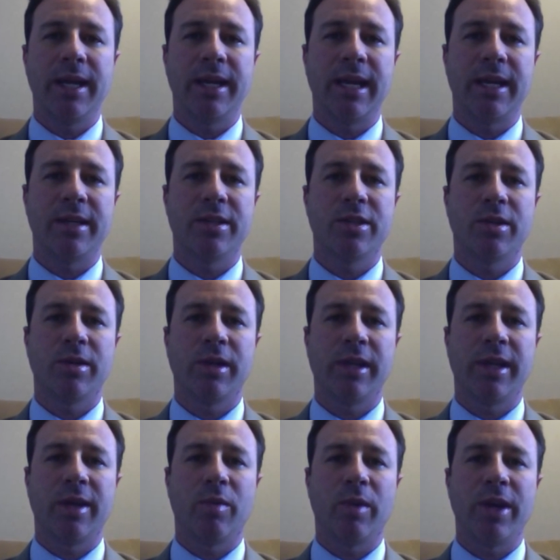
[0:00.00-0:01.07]
and that is
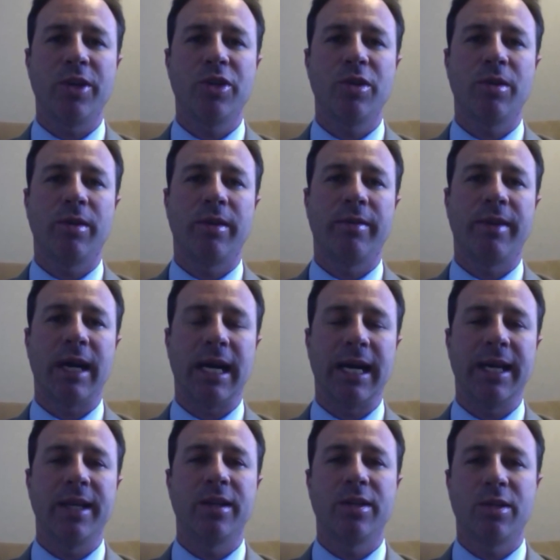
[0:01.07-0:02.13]
certainly a ratio of
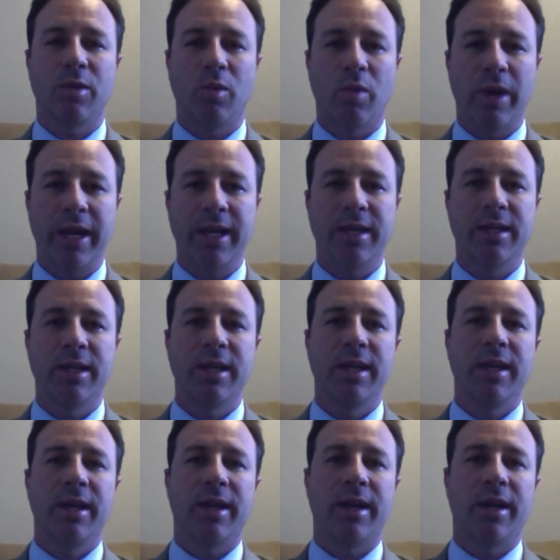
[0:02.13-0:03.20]
height to weight.
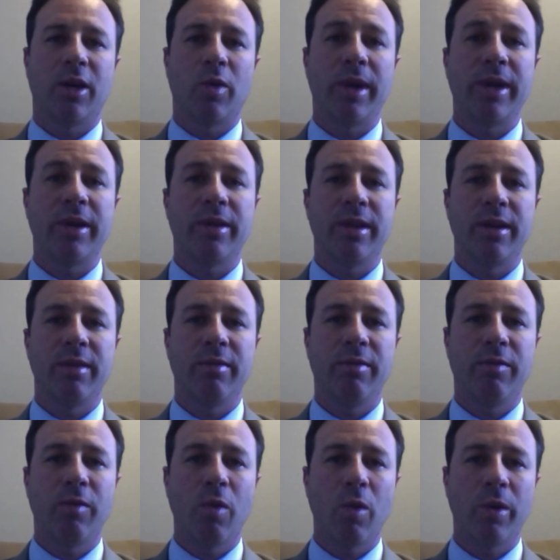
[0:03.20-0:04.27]
Greater than
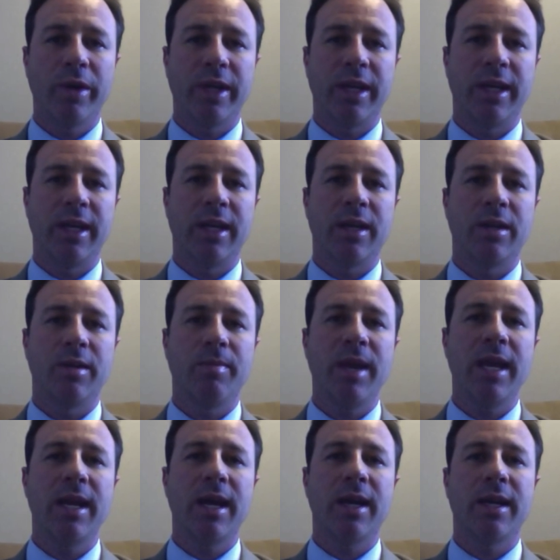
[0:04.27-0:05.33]
40 may
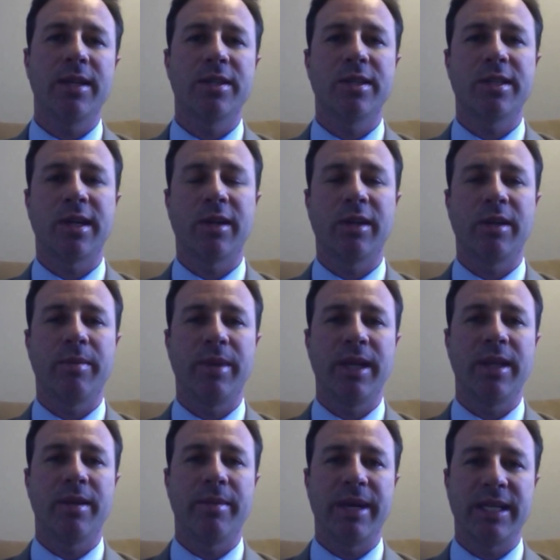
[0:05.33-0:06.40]
not necessarily be
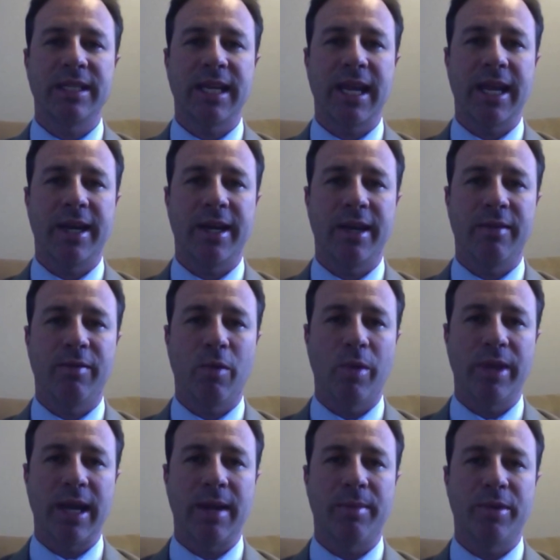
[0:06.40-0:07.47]
the best candidate for
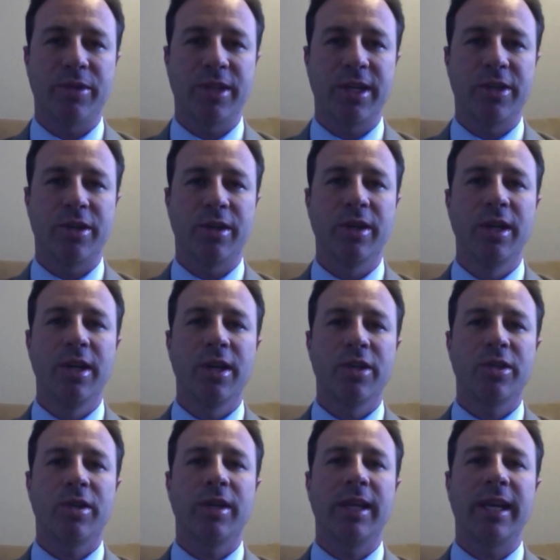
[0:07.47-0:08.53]
that procedure.
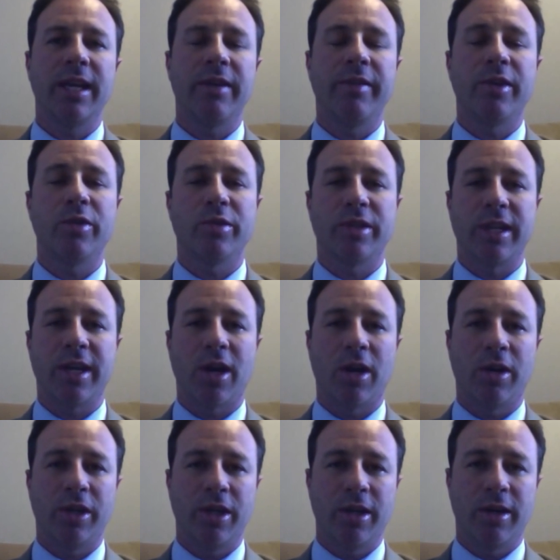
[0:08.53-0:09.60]
Certainly individuals that
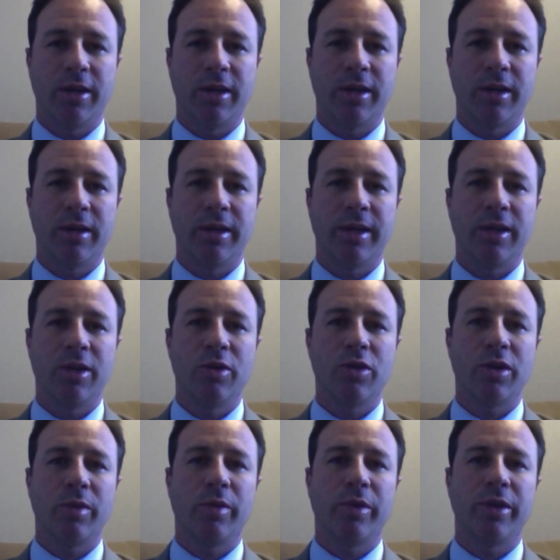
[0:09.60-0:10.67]
are younger, and
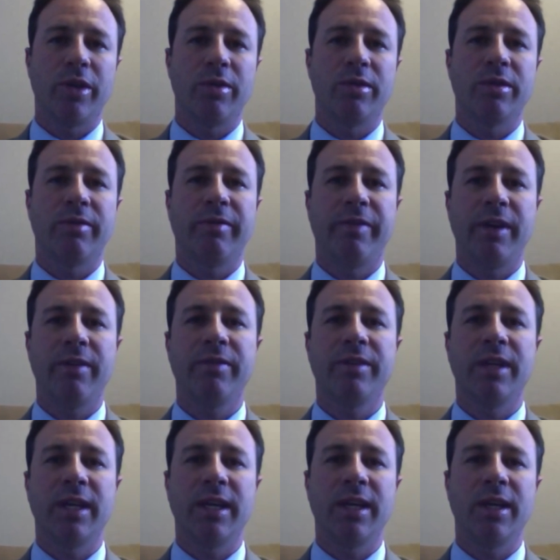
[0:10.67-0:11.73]
usually we'll use
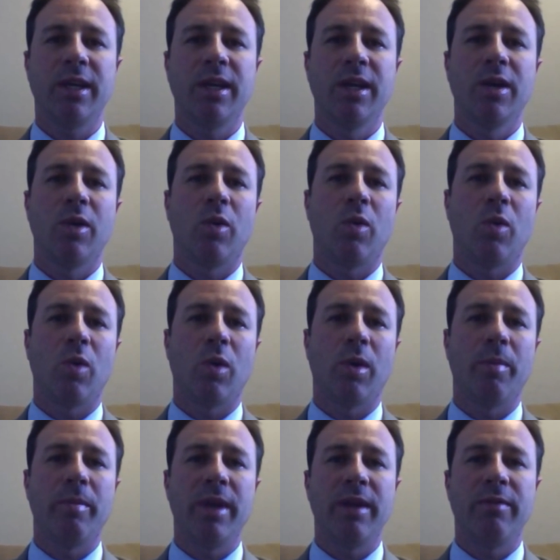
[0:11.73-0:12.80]
50 or
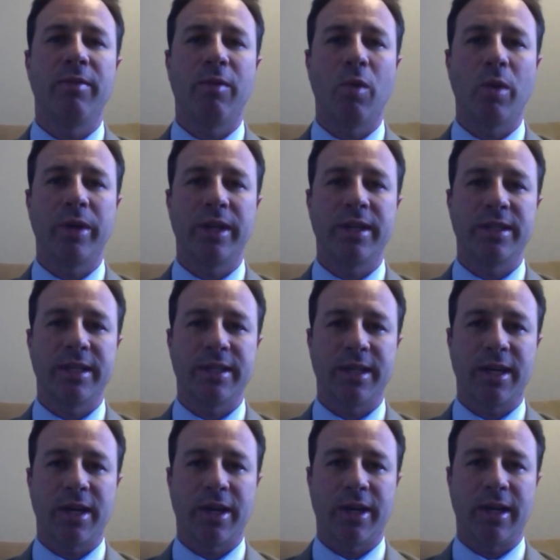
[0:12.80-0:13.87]
mid 40s as a
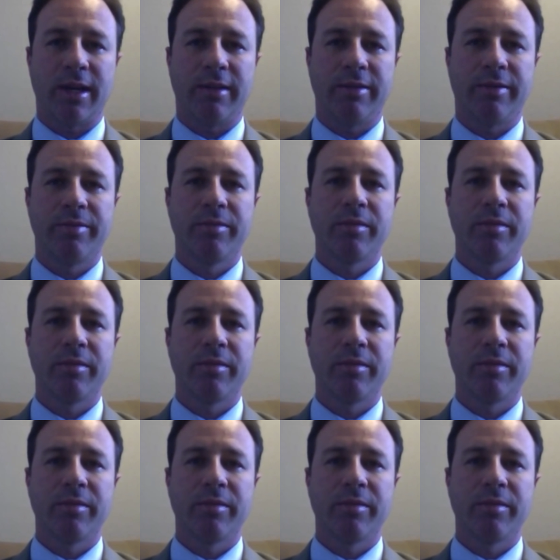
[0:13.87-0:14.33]
cutoff,